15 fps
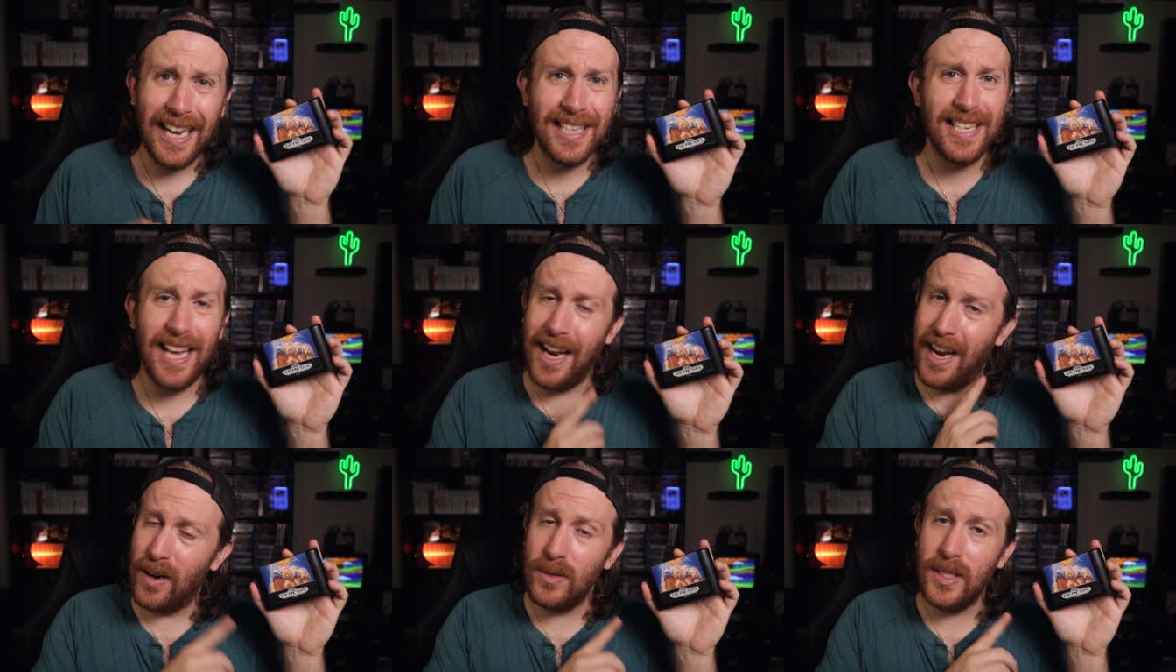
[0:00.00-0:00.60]
I
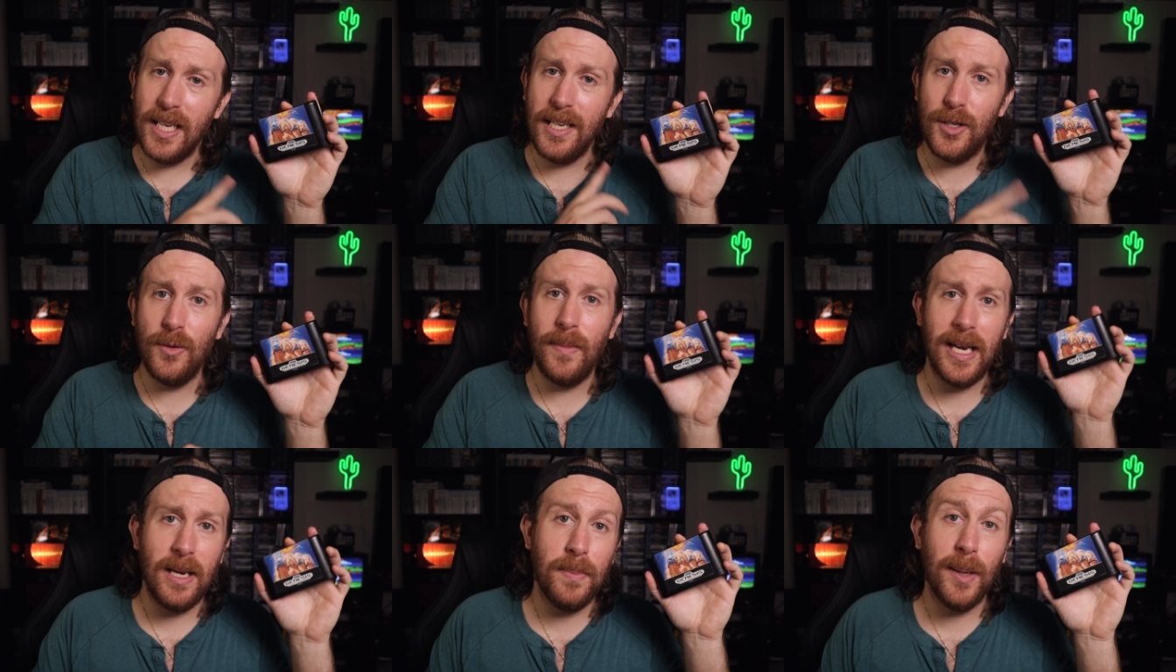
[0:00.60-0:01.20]
said, I don't see too
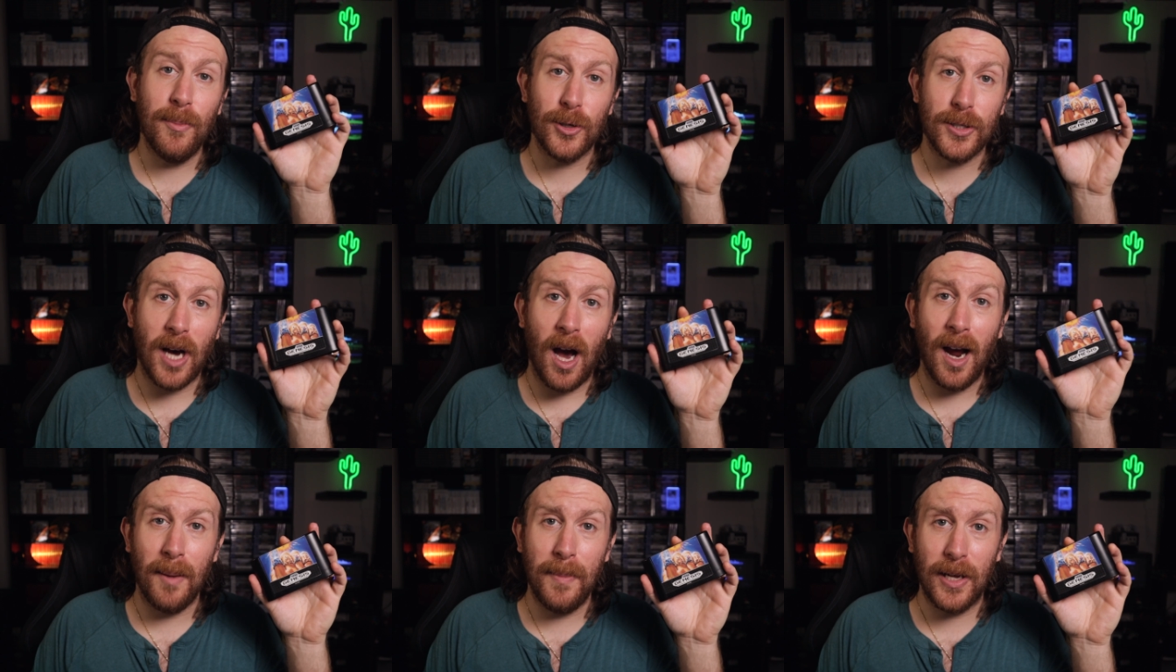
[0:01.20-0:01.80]
many people
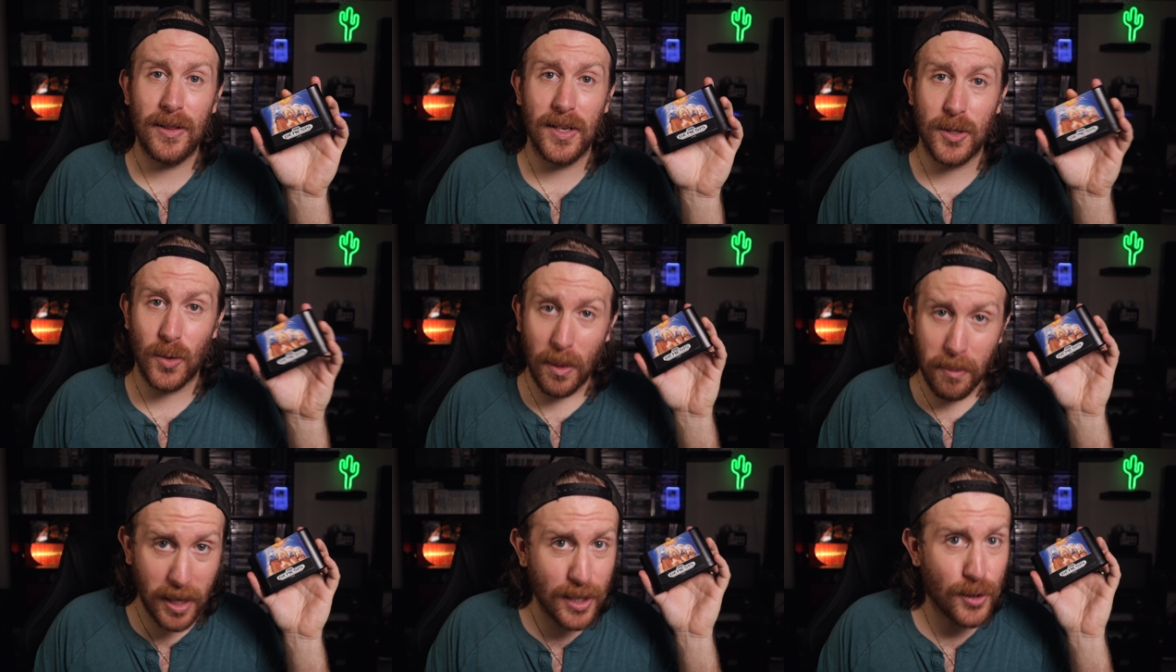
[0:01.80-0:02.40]
talk about this
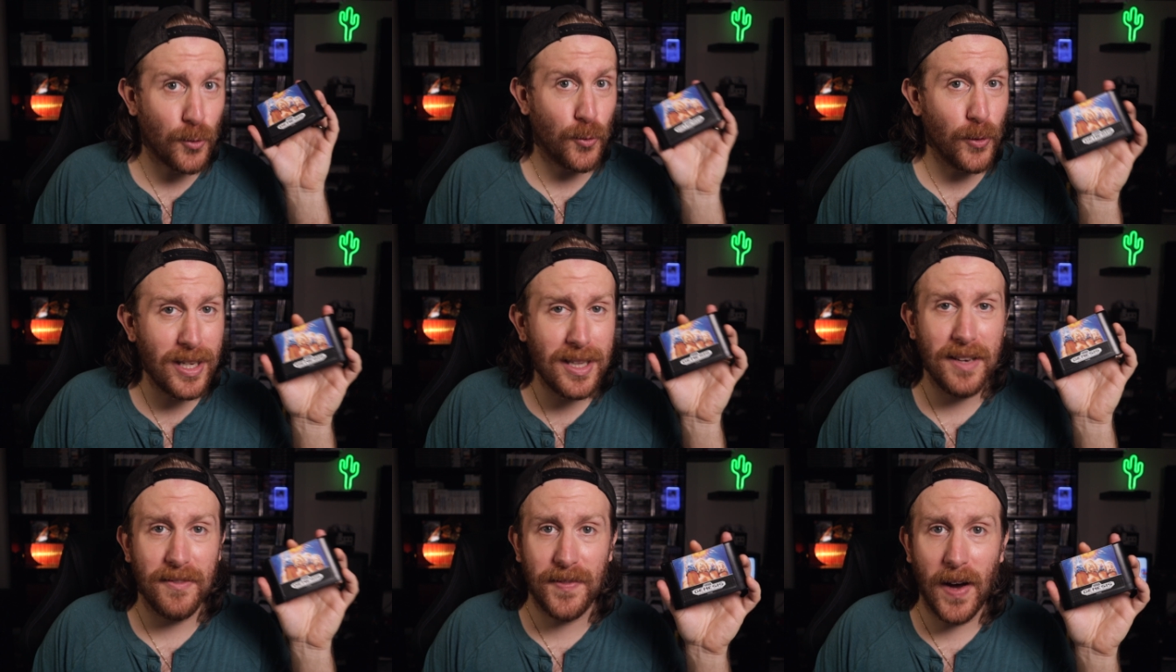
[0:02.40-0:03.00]
one, but it's
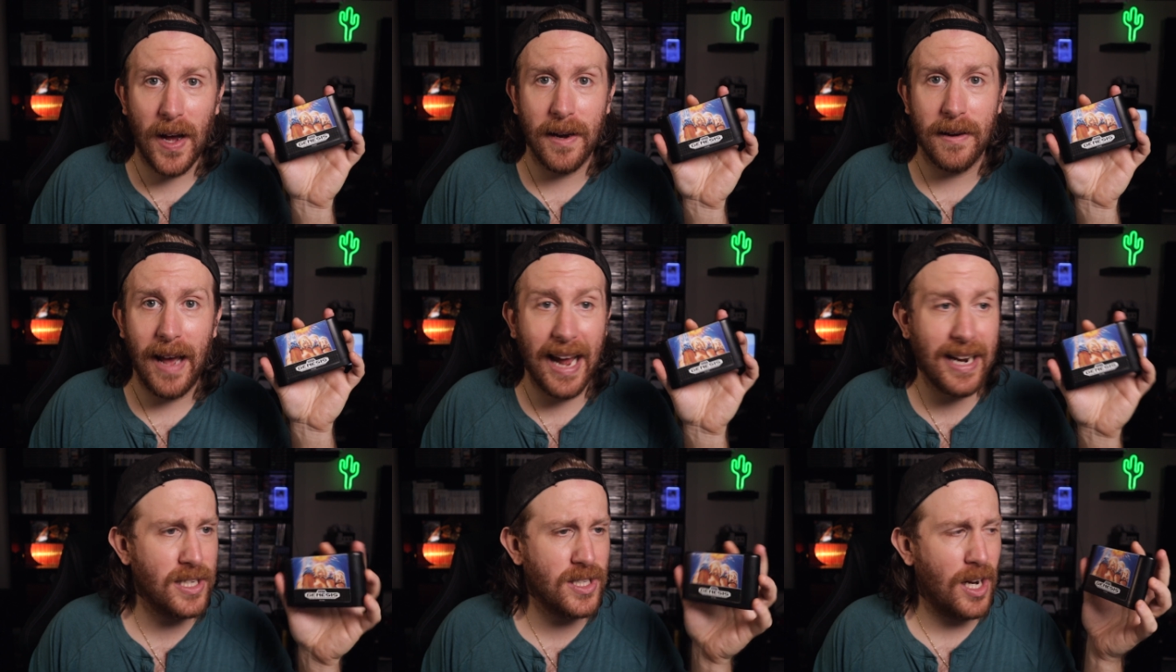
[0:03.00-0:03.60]
really fun,
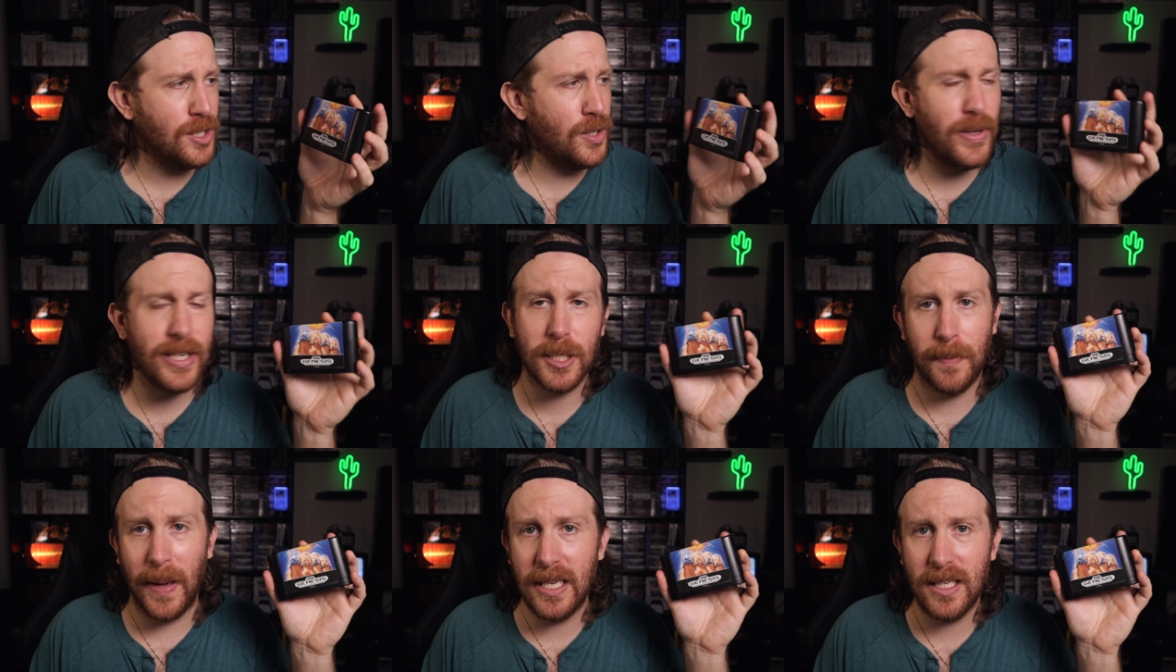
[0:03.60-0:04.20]
and it's not too
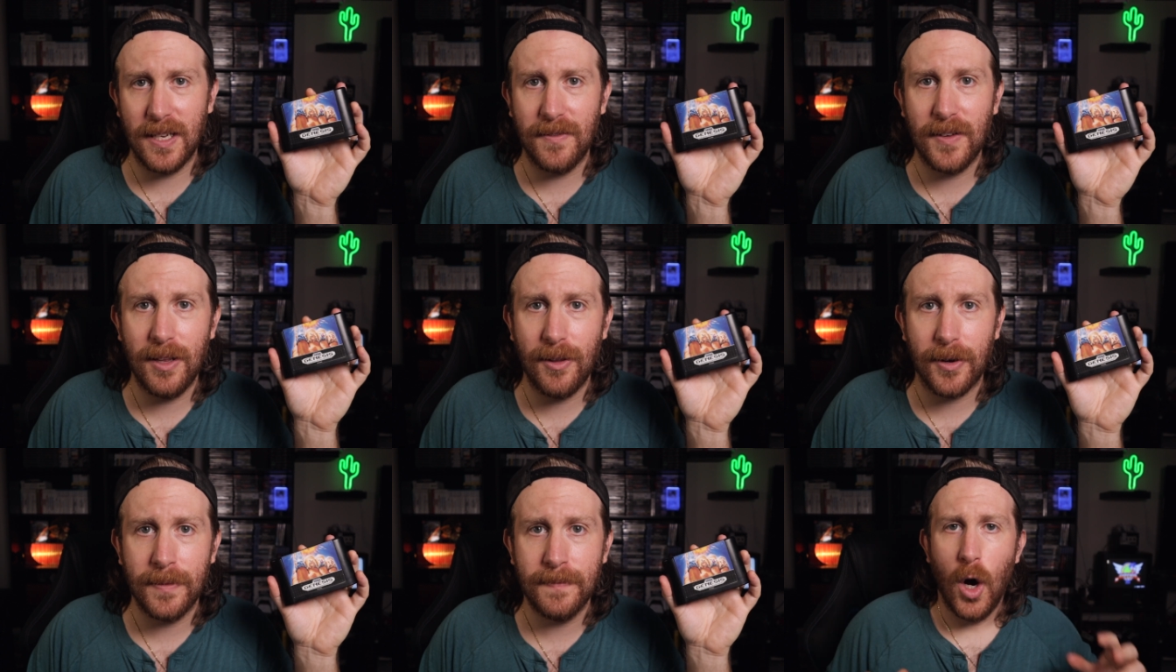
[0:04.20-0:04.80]
expensive
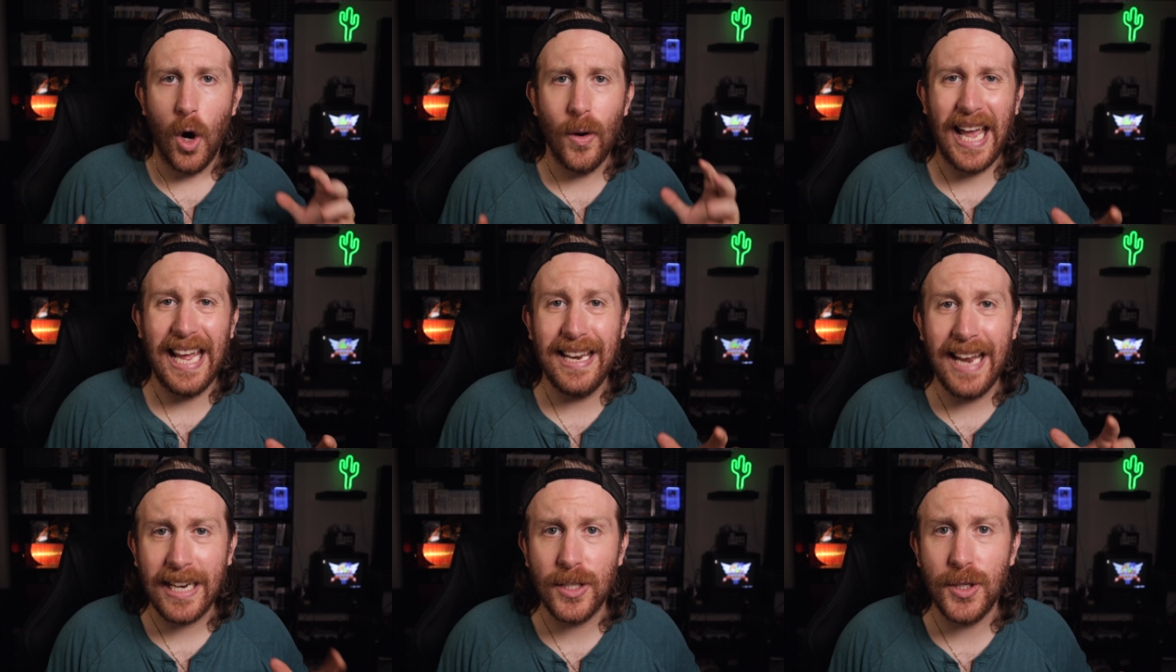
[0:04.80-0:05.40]
either. Okay,
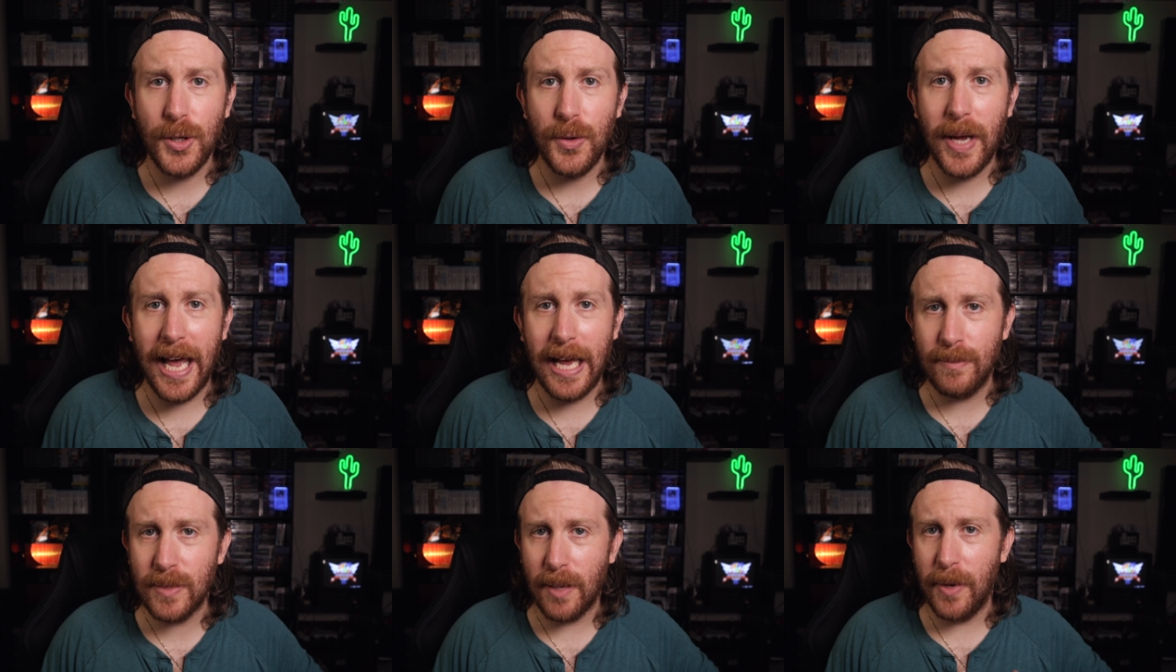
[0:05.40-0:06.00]
next two
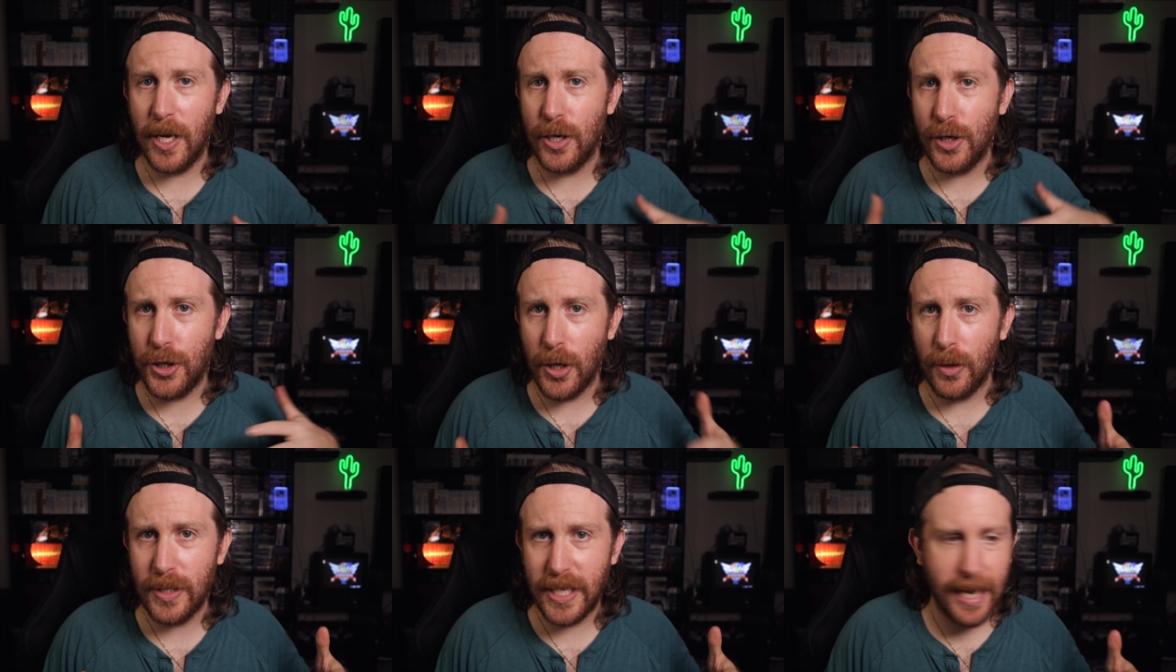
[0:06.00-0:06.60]
games I'm gonna
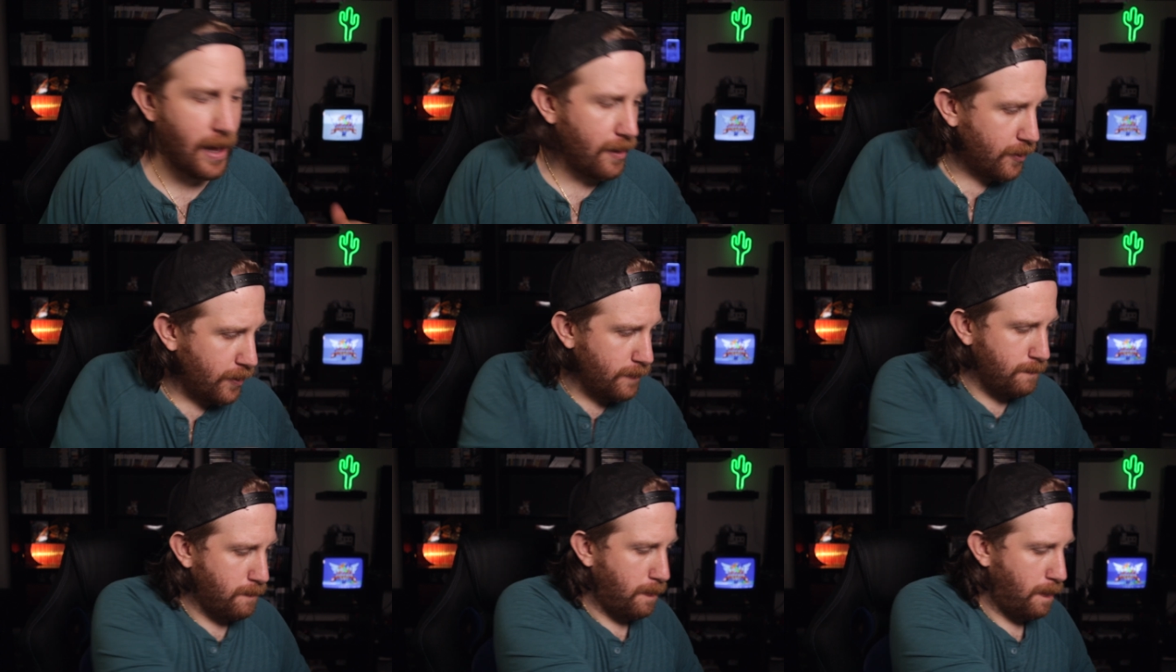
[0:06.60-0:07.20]
show together.